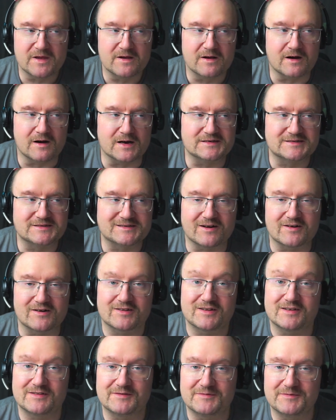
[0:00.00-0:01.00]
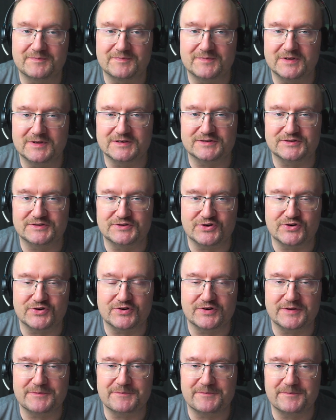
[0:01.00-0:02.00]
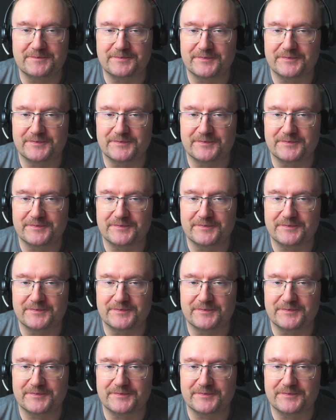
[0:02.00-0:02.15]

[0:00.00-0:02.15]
I started this journey